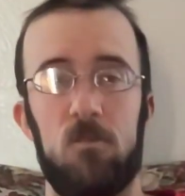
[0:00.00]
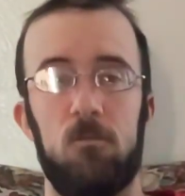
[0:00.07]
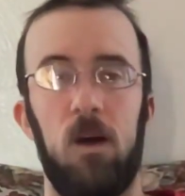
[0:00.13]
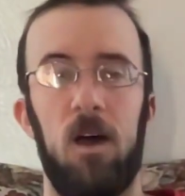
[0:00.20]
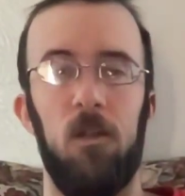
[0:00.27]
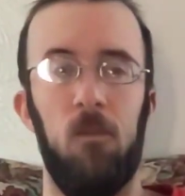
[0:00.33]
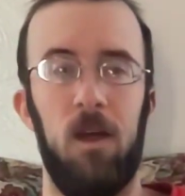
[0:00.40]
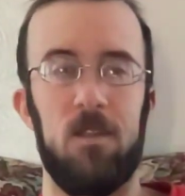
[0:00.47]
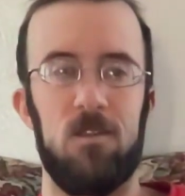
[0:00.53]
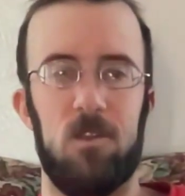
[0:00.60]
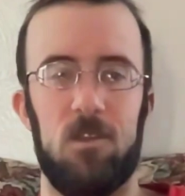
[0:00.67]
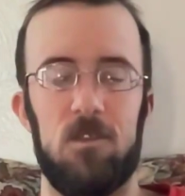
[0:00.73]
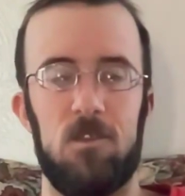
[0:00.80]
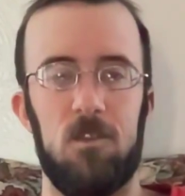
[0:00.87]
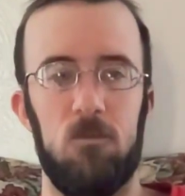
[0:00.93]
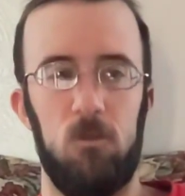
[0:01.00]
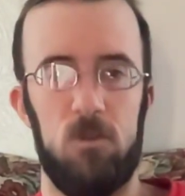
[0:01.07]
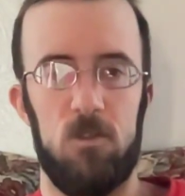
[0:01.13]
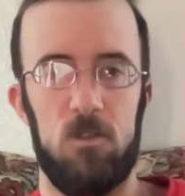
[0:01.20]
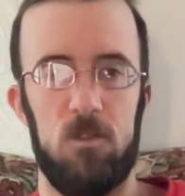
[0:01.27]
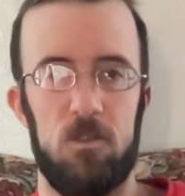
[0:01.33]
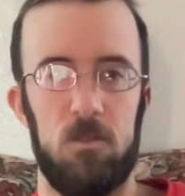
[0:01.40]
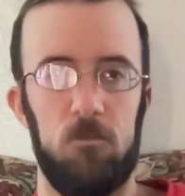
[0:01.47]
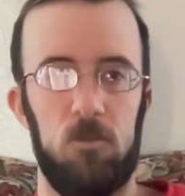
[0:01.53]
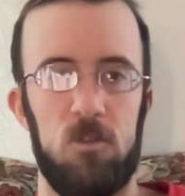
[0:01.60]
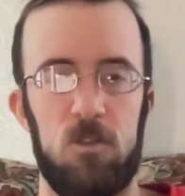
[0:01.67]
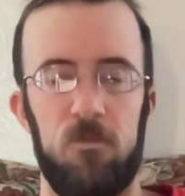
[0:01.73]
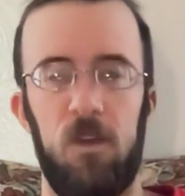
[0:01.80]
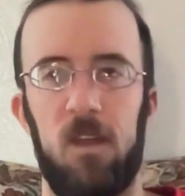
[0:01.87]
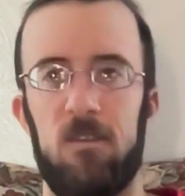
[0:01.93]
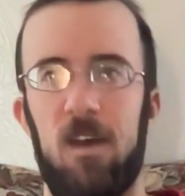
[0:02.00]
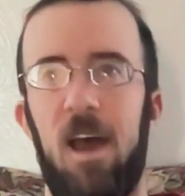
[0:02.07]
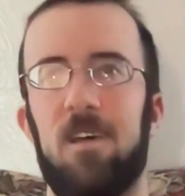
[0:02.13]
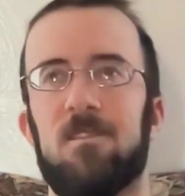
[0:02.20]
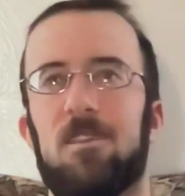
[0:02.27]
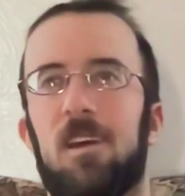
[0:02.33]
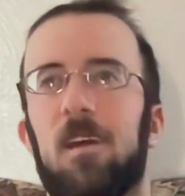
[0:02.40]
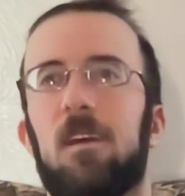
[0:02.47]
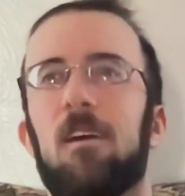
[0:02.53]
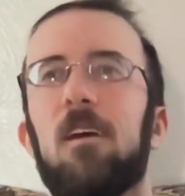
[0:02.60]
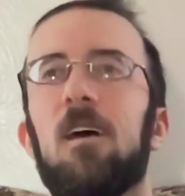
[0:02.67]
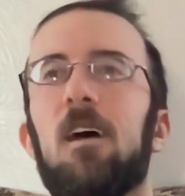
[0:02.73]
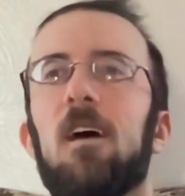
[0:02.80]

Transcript: by lenses, which is fantastic.